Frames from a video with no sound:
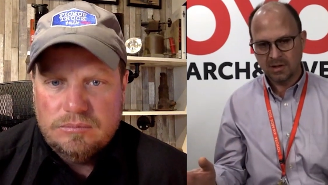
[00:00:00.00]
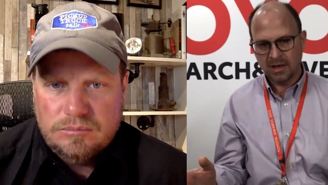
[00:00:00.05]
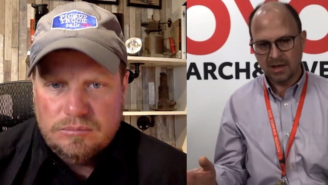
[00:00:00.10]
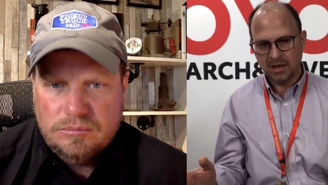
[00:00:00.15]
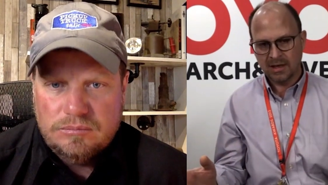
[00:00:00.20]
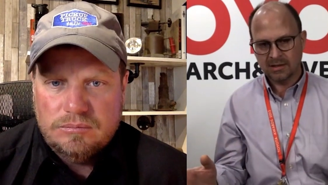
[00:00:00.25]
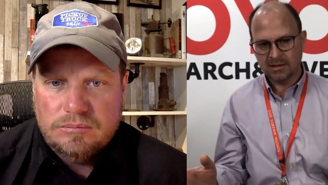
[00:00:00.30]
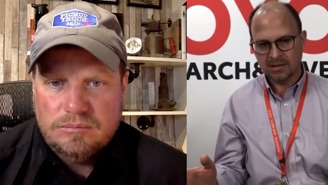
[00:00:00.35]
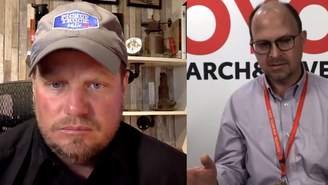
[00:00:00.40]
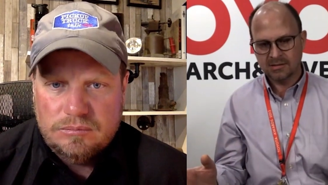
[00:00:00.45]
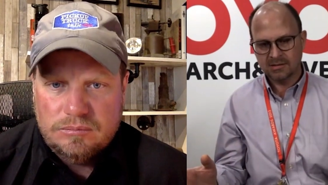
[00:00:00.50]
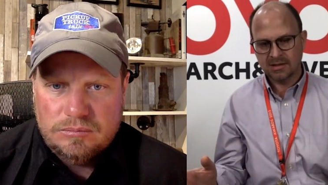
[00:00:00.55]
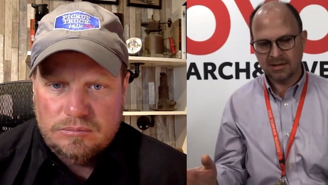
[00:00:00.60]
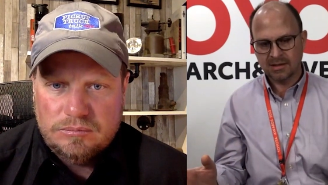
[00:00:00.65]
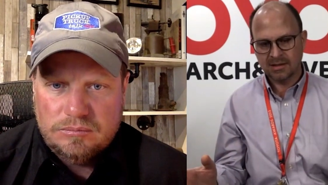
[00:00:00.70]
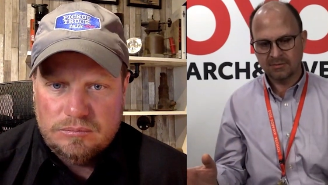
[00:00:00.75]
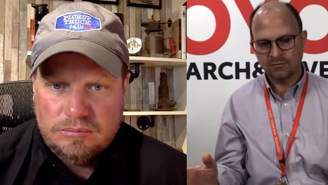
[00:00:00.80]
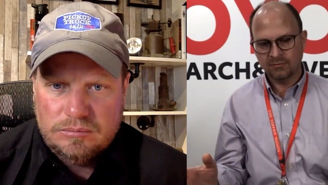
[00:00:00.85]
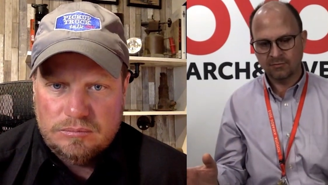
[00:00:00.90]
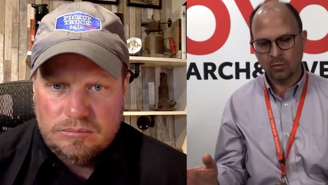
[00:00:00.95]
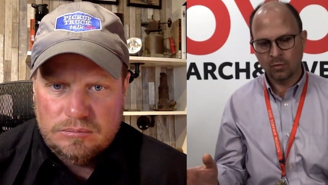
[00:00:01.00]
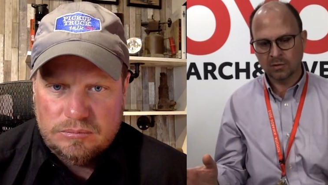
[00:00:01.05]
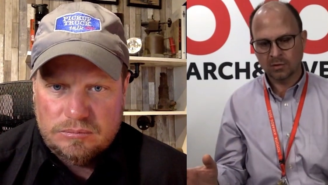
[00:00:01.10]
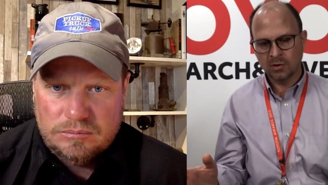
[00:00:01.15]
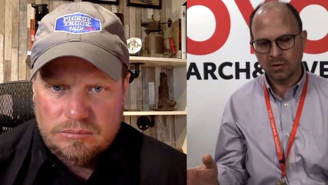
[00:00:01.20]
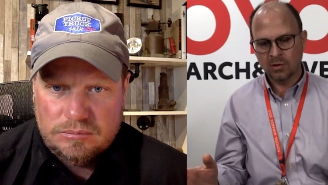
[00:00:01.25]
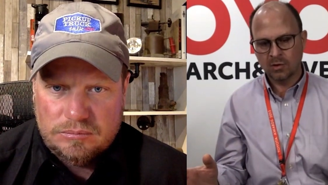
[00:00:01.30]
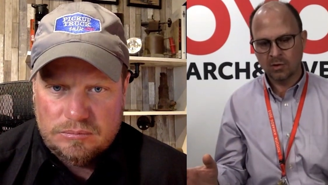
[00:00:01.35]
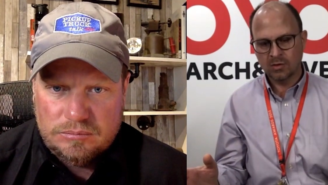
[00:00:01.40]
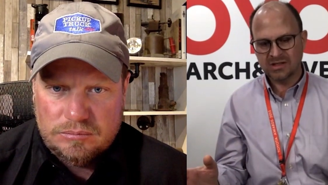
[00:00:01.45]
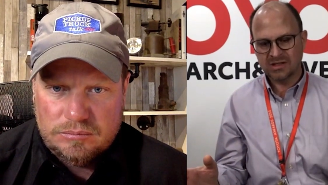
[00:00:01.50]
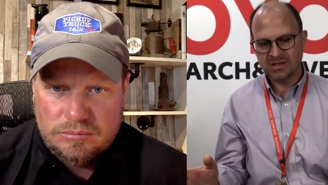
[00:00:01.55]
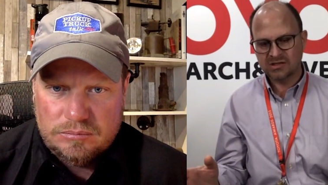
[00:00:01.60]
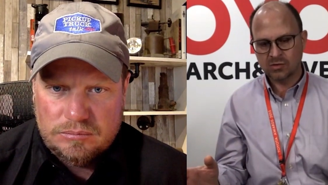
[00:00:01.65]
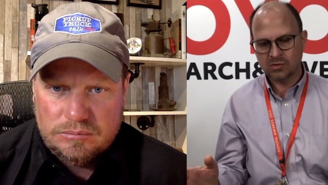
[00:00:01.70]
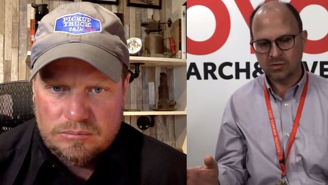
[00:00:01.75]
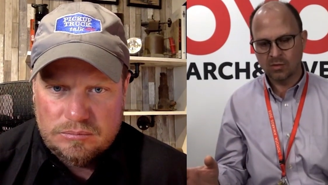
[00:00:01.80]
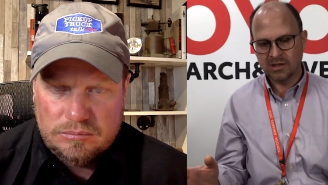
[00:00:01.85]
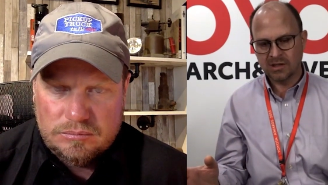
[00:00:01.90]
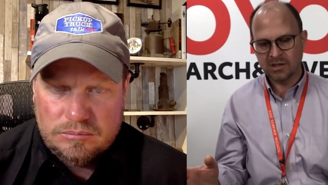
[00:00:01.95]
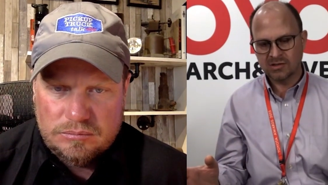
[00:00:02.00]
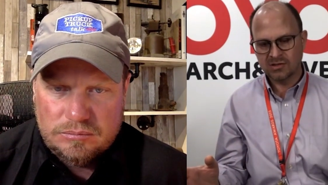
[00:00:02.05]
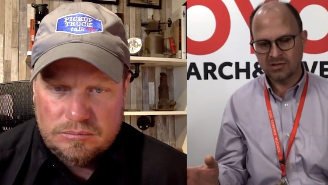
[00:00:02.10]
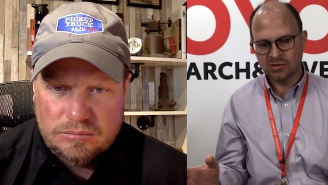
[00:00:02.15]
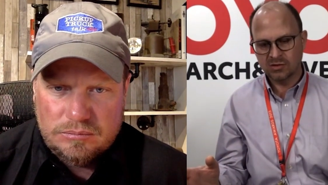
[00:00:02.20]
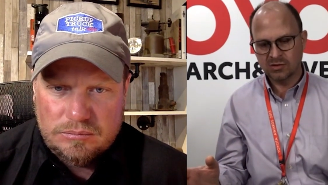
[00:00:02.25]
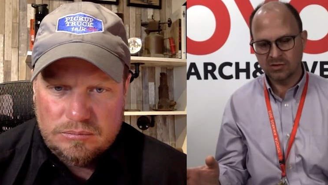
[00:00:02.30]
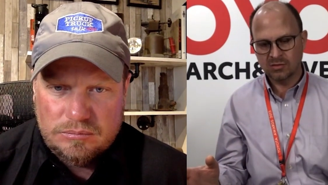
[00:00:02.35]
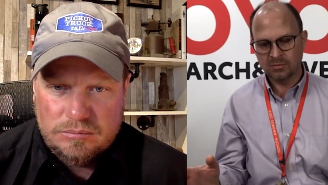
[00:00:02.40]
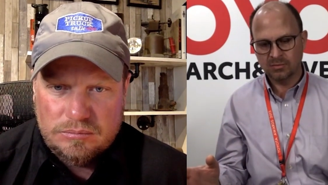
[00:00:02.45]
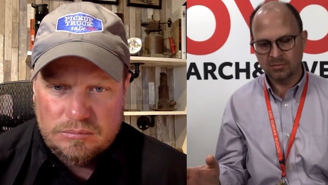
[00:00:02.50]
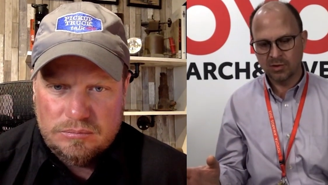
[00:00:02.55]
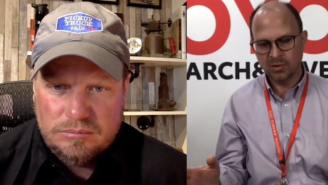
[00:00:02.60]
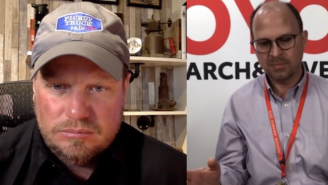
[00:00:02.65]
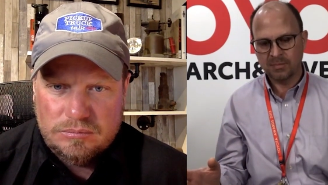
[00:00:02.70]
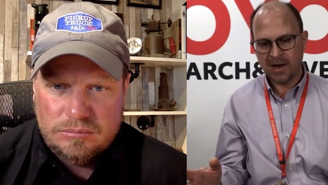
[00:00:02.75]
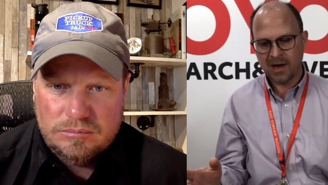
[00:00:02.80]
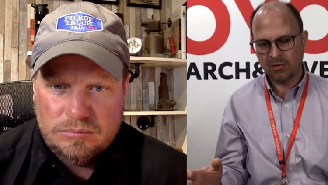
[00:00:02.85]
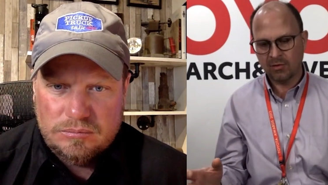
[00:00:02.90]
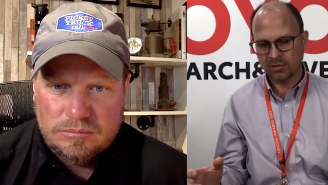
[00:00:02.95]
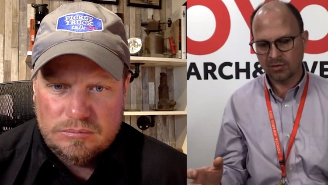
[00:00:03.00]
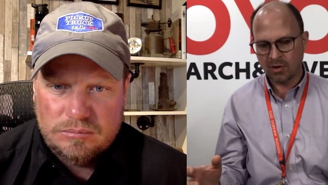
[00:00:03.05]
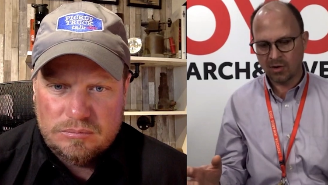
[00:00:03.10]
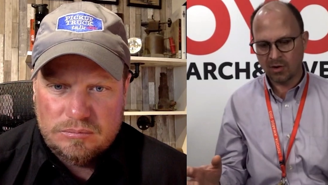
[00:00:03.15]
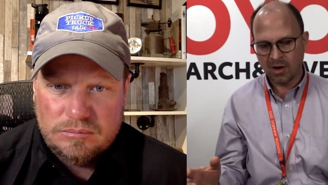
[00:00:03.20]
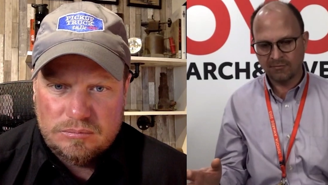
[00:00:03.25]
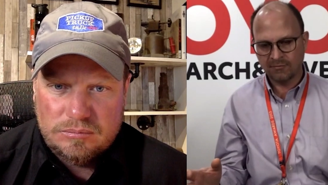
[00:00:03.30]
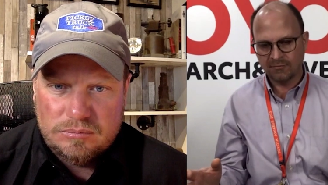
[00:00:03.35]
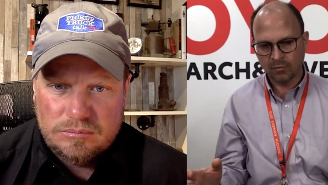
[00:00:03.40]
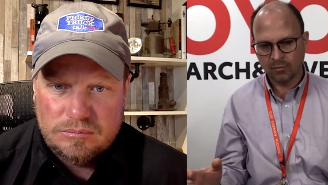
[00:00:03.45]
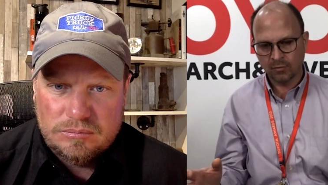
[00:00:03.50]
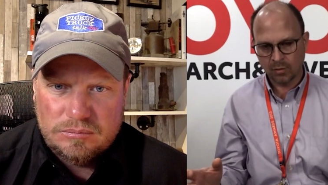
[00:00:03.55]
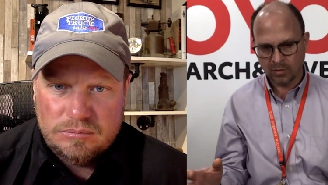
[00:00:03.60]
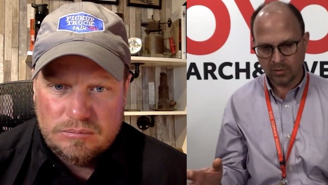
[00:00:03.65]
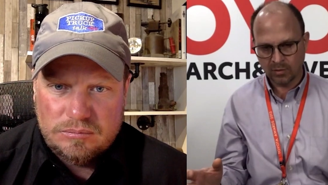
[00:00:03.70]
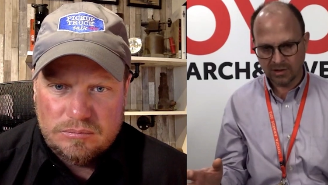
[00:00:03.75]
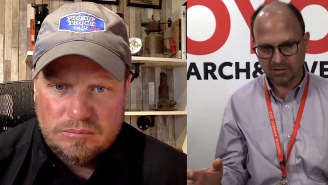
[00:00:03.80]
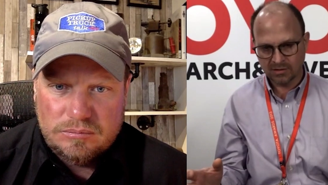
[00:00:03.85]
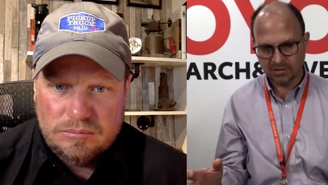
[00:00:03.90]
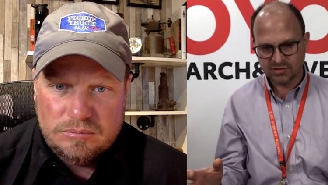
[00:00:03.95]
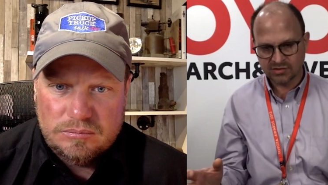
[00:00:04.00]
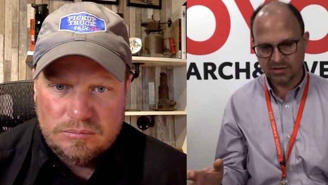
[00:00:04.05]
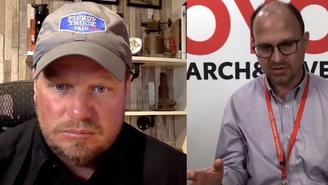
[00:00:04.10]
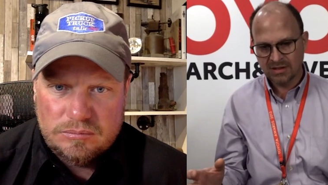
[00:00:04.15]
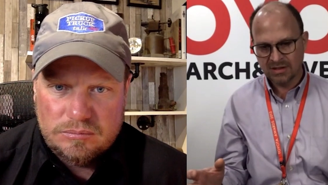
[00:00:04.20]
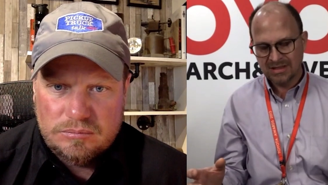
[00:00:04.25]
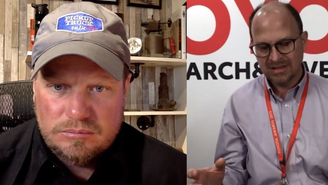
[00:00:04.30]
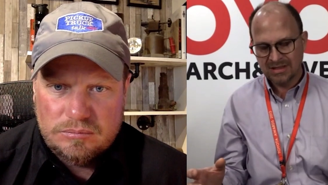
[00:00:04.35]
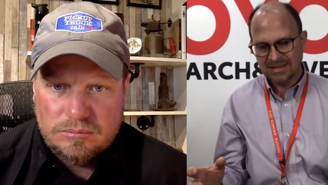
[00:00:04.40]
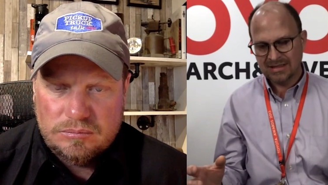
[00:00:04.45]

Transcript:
Speaker 1: and uh, four low is going to put power to all four wheels.